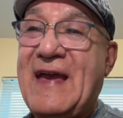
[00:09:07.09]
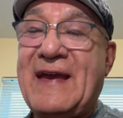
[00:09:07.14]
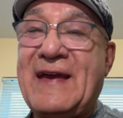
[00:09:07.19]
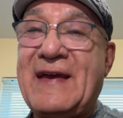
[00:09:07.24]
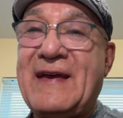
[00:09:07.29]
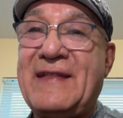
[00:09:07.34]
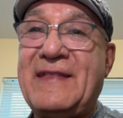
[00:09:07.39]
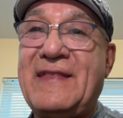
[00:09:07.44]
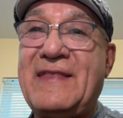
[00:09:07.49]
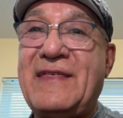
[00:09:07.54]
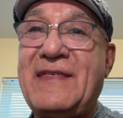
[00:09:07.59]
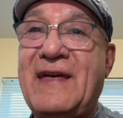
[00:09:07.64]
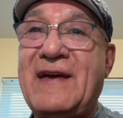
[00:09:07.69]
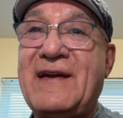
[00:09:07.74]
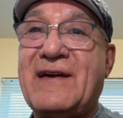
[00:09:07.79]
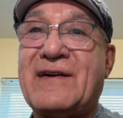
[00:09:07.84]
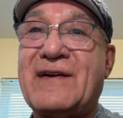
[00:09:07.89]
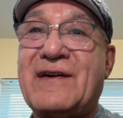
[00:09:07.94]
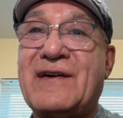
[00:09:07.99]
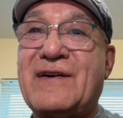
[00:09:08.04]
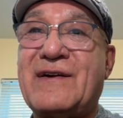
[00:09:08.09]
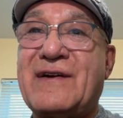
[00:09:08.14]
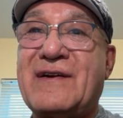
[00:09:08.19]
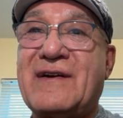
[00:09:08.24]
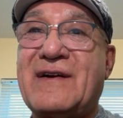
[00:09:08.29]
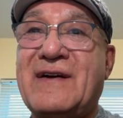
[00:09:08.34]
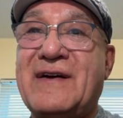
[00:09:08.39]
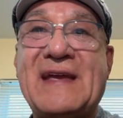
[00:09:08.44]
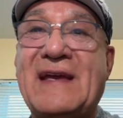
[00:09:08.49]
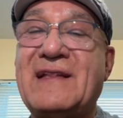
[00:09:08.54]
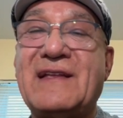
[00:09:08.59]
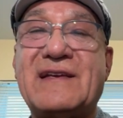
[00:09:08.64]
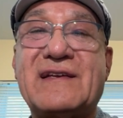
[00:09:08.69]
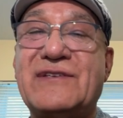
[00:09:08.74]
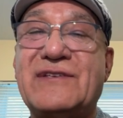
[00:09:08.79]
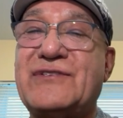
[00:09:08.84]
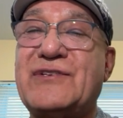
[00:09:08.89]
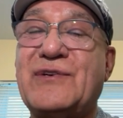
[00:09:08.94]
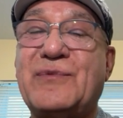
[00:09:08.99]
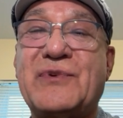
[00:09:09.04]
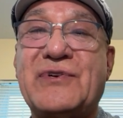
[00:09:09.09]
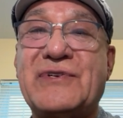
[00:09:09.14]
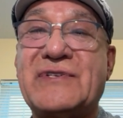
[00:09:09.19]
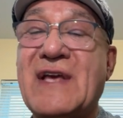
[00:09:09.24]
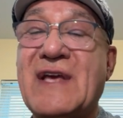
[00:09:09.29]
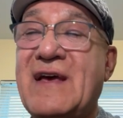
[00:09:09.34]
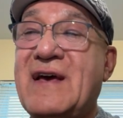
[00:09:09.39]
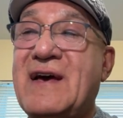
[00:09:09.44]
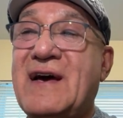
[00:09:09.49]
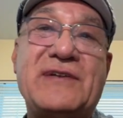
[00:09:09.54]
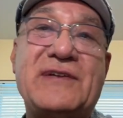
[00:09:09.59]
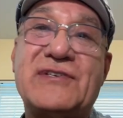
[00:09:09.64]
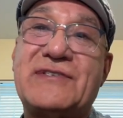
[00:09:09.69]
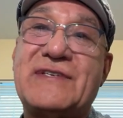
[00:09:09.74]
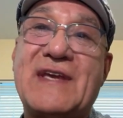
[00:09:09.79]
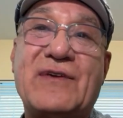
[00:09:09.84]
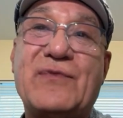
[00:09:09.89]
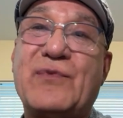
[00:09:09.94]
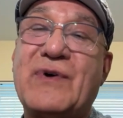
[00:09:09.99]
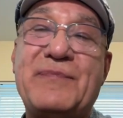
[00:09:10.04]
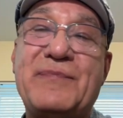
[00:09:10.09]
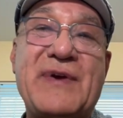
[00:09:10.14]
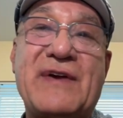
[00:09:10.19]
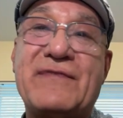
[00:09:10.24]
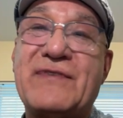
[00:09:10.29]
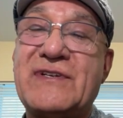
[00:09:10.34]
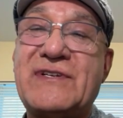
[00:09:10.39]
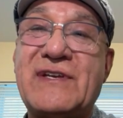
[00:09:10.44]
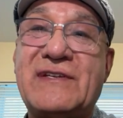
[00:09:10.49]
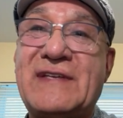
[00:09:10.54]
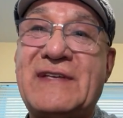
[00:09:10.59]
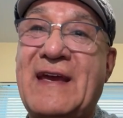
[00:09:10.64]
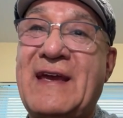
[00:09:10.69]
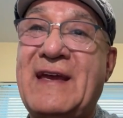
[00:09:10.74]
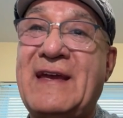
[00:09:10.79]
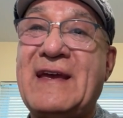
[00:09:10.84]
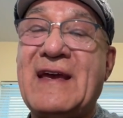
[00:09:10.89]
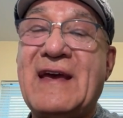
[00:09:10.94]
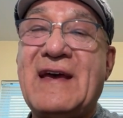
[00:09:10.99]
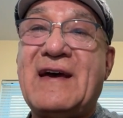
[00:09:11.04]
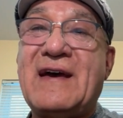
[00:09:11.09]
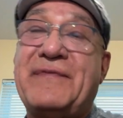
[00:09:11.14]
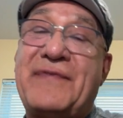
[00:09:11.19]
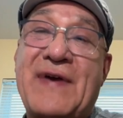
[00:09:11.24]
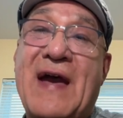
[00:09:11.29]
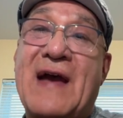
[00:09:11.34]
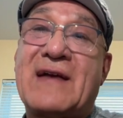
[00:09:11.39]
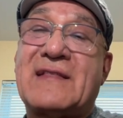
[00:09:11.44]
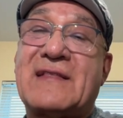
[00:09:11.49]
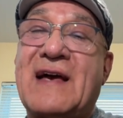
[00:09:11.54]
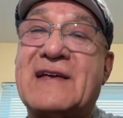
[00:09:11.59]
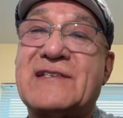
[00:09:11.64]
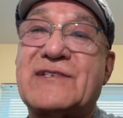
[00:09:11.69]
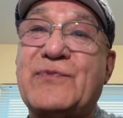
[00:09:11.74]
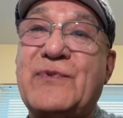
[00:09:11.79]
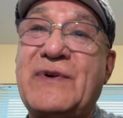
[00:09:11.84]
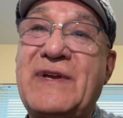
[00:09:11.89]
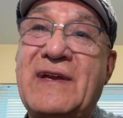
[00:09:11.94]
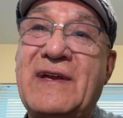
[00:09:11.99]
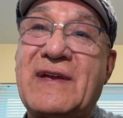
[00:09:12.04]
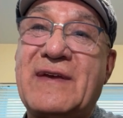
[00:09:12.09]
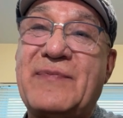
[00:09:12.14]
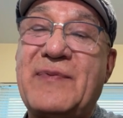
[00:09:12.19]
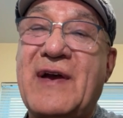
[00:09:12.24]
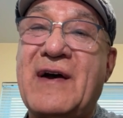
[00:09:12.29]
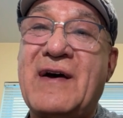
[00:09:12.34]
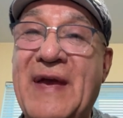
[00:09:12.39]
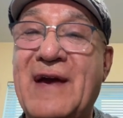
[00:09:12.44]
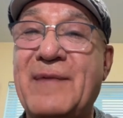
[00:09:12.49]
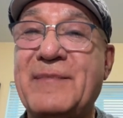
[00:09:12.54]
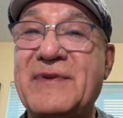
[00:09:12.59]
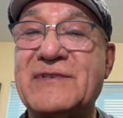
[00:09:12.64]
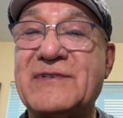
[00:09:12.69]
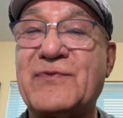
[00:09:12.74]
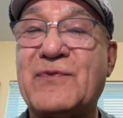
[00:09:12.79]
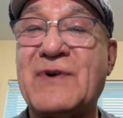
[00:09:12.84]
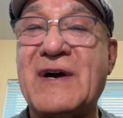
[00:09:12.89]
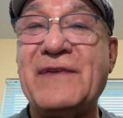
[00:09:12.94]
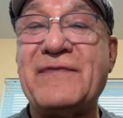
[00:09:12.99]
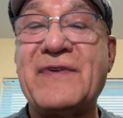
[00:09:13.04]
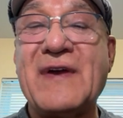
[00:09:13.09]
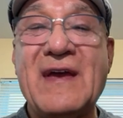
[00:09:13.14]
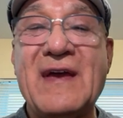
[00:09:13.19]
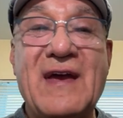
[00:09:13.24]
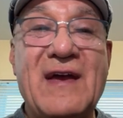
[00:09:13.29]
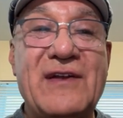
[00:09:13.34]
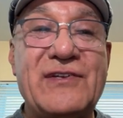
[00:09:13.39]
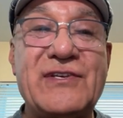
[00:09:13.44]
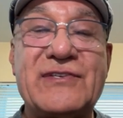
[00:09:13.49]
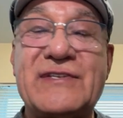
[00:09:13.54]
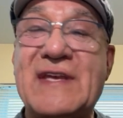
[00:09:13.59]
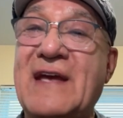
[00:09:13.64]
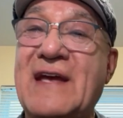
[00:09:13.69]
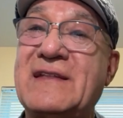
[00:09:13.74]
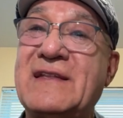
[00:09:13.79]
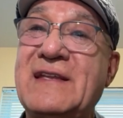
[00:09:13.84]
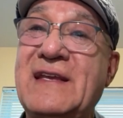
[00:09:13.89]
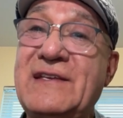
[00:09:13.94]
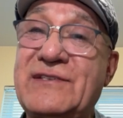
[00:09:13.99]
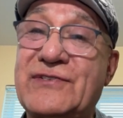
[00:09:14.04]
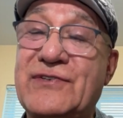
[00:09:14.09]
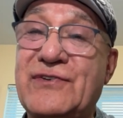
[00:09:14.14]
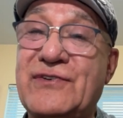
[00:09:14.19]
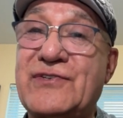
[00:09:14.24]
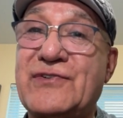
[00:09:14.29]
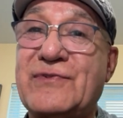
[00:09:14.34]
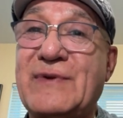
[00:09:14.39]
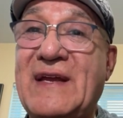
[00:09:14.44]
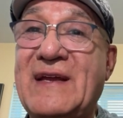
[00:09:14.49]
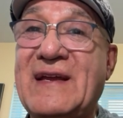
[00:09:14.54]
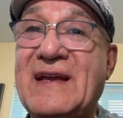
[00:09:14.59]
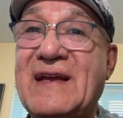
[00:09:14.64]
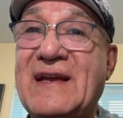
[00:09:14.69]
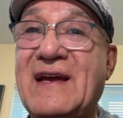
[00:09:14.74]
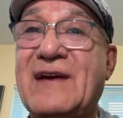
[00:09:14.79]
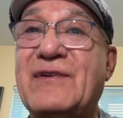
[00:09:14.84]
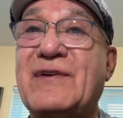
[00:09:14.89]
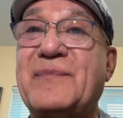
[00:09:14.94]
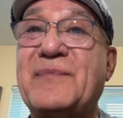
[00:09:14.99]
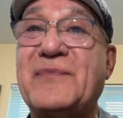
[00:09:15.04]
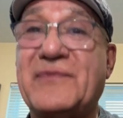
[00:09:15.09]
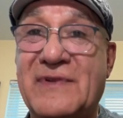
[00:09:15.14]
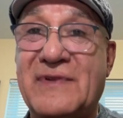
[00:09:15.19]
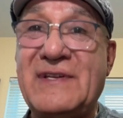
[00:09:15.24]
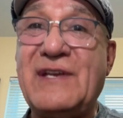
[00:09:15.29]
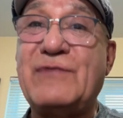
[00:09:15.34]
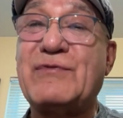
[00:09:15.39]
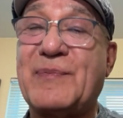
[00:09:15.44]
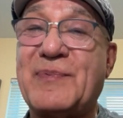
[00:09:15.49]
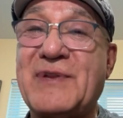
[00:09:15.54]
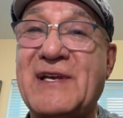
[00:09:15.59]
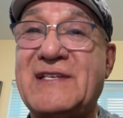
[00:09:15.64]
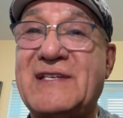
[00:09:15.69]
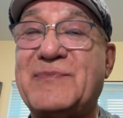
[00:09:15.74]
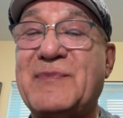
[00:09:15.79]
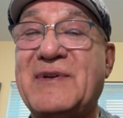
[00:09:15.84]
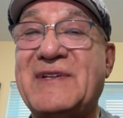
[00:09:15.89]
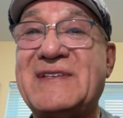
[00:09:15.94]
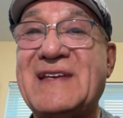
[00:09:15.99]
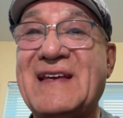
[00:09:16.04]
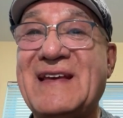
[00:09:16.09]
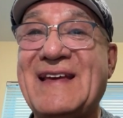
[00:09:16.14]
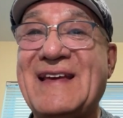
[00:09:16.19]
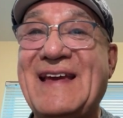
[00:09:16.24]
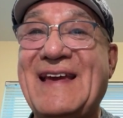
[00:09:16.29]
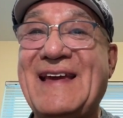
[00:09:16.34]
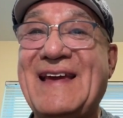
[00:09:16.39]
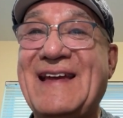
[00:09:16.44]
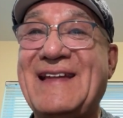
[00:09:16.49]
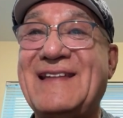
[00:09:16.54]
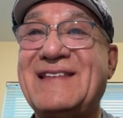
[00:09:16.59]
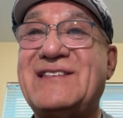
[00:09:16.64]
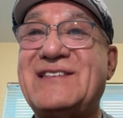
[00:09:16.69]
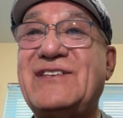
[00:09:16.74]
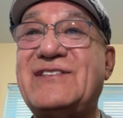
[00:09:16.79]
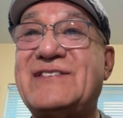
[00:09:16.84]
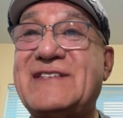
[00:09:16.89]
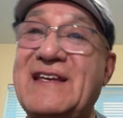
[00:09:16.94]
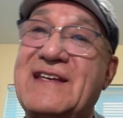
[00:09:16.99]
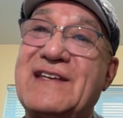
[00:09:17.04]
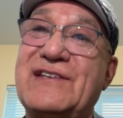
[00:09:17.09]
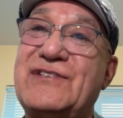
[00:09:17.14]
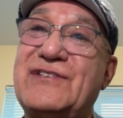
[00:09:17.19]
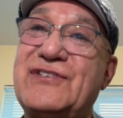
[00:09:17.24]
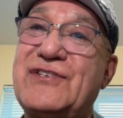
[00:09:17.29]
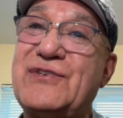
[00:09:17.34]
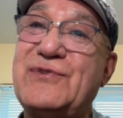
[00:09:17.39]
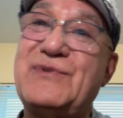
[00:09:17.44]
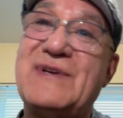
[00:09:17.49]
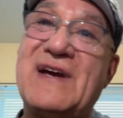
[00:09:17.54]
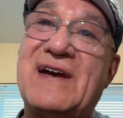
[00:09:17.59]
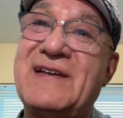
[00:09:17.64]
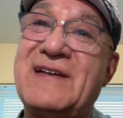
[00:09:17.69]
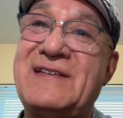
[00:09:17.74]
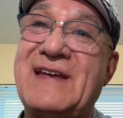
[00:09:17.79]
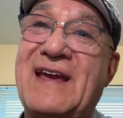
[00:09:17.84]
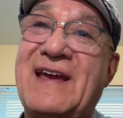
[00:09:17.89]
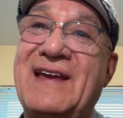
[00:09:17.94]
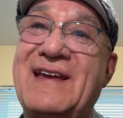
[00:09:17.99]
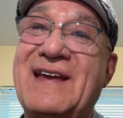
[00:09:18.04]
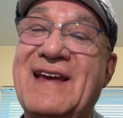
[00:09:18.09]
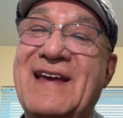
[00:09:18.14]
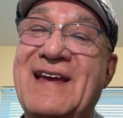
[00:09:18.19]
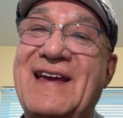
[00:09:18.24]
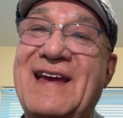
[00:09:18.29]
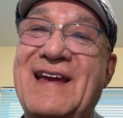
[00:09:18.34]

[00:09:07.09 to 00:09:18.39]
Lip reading: And they are daily consumers. They just take one beverage a day. In fact, last week, Pam, his wife, just had knee surgery, or knee replacement, and she's taking 2 a day.